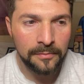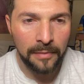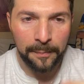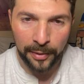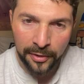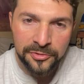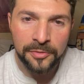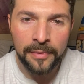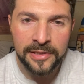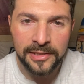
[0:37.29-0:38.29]
My parents
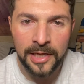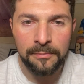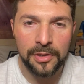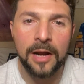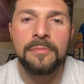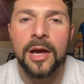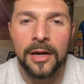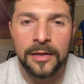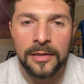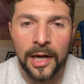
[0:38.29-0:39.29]
are Mexican, but I'm not.